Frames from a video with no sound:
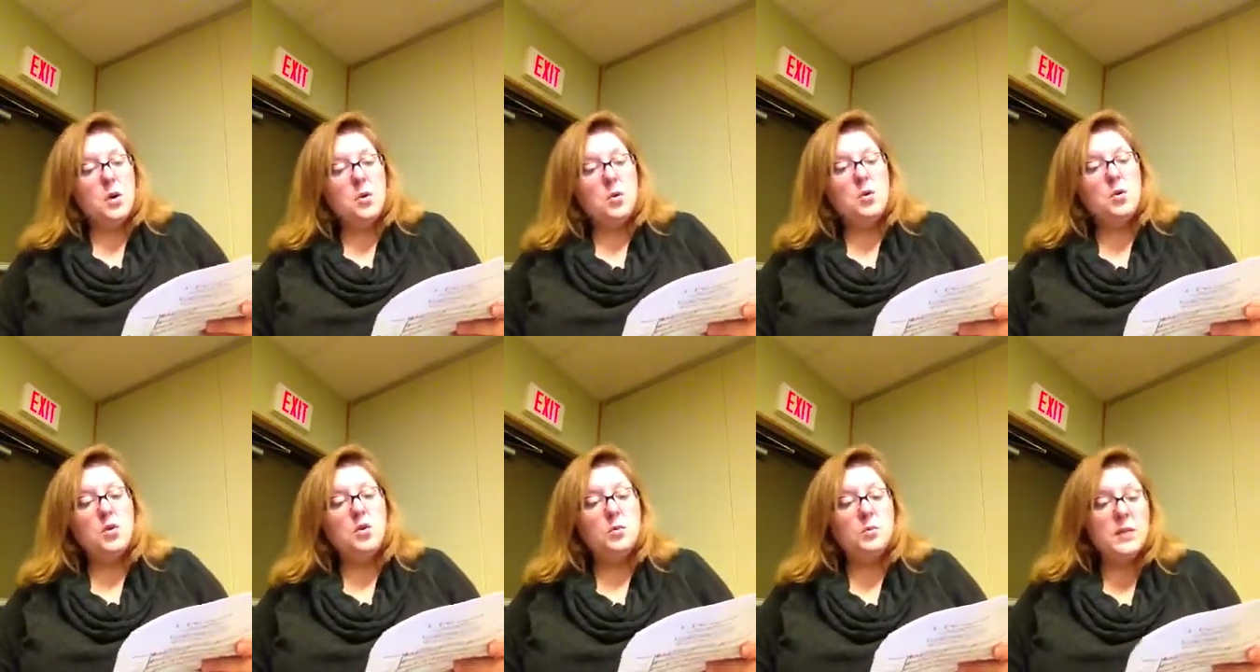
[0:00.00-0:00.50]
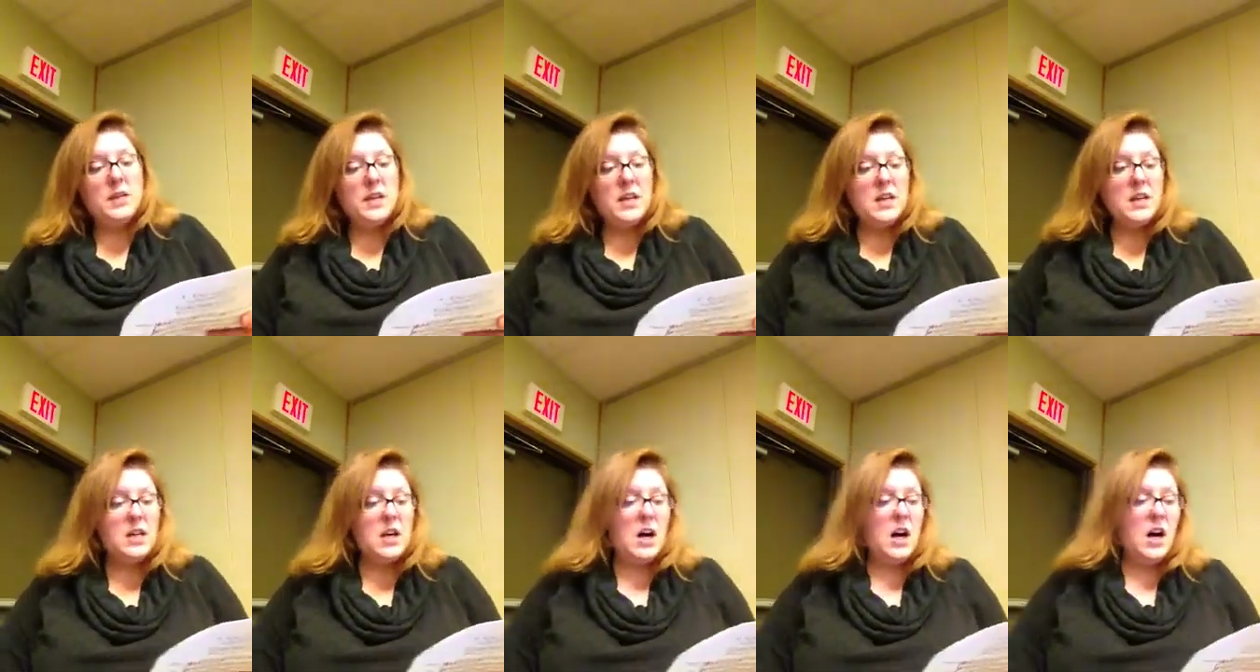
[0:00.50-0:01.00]

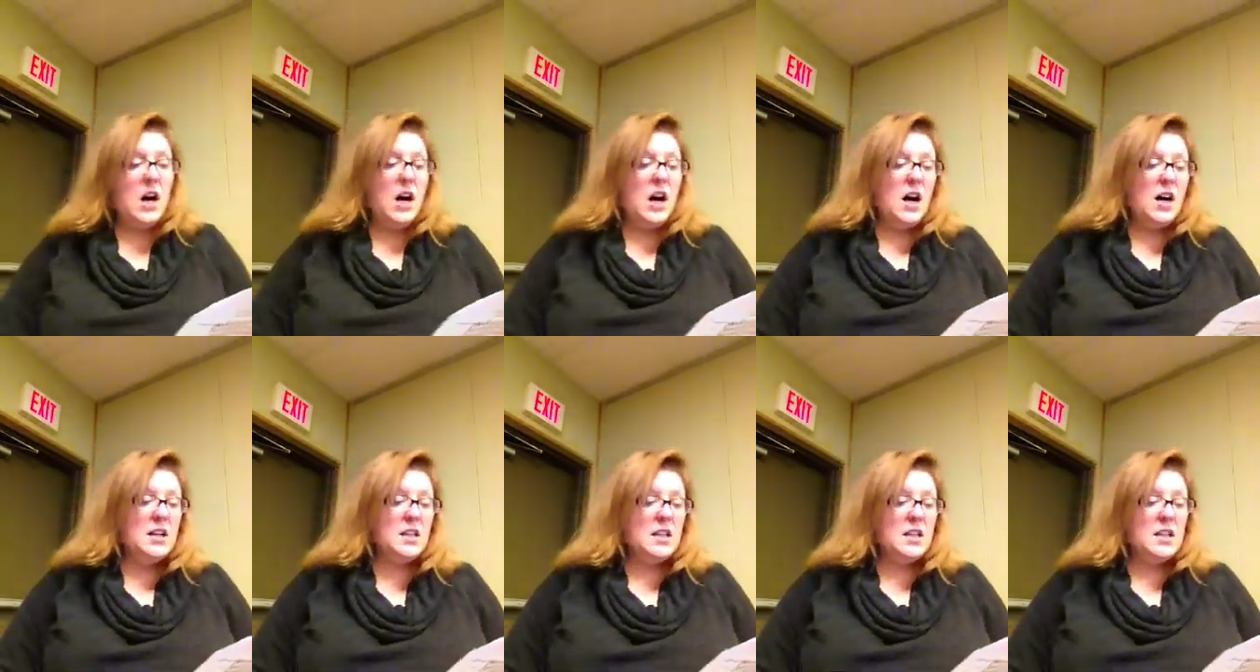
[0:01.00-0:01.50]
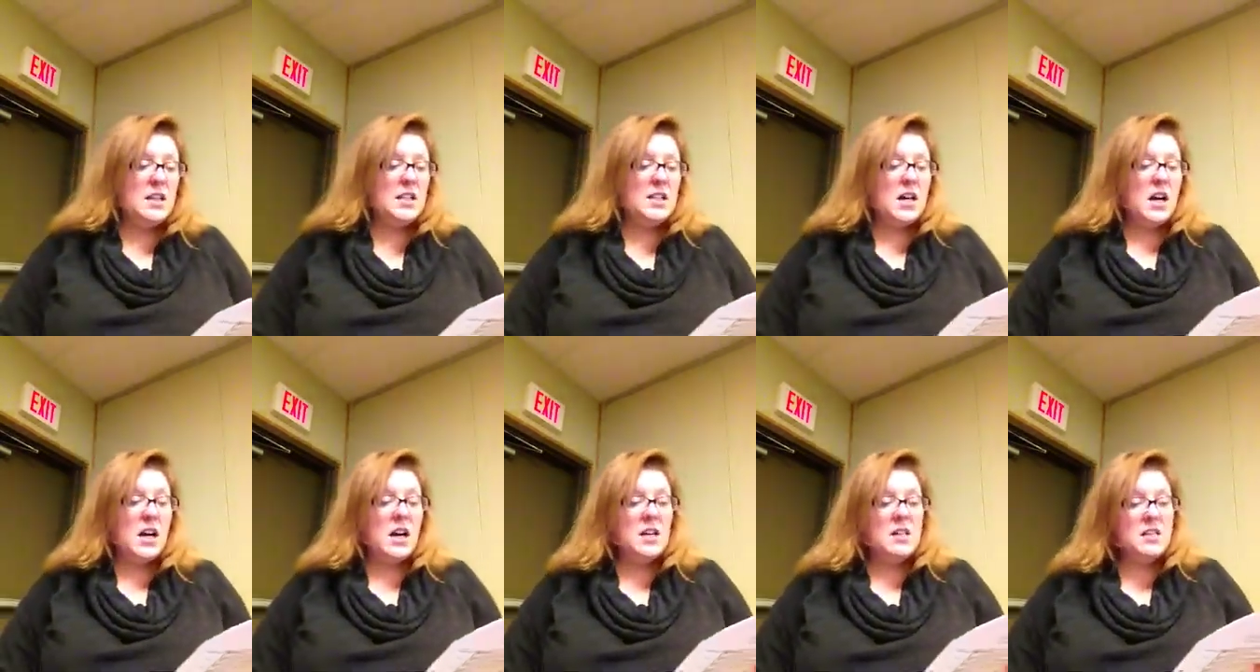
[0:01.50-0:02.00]
Ubi
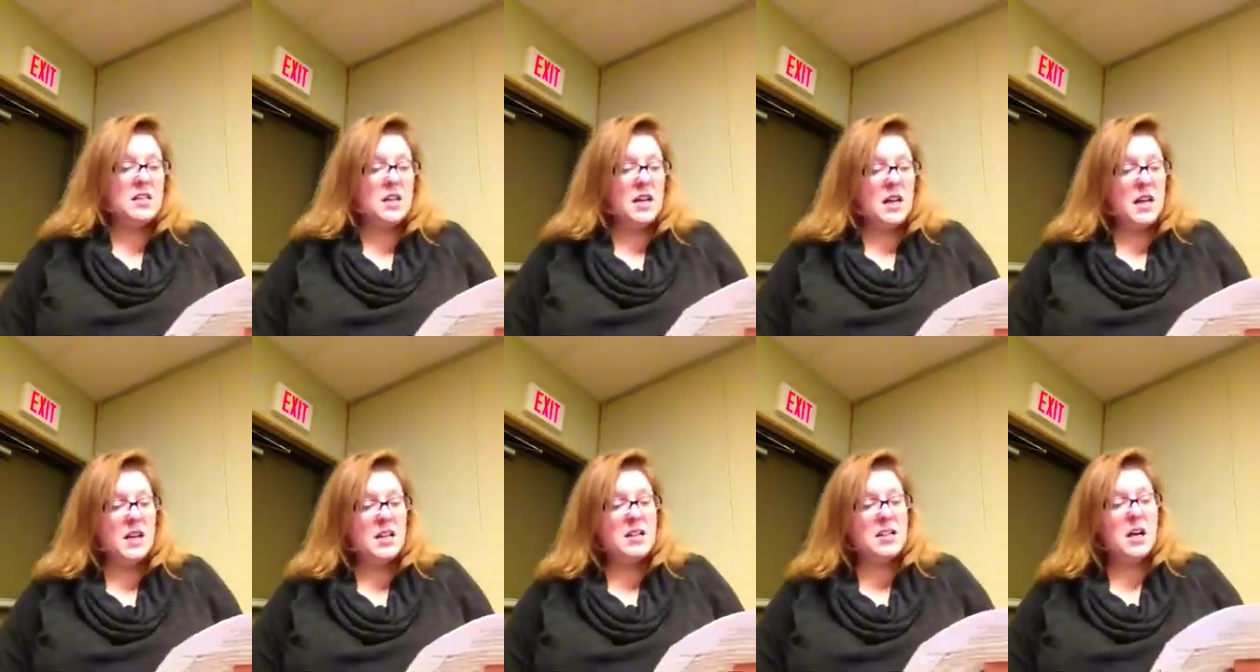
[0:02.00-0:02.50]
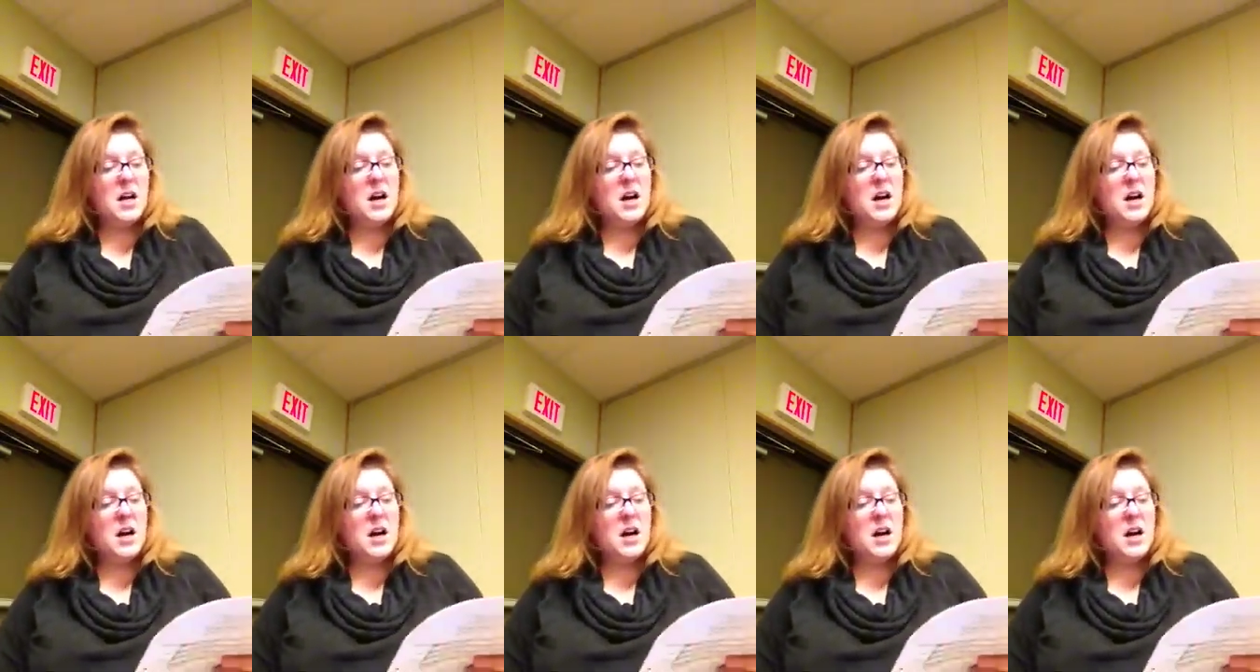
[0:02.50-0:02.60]
Caritas et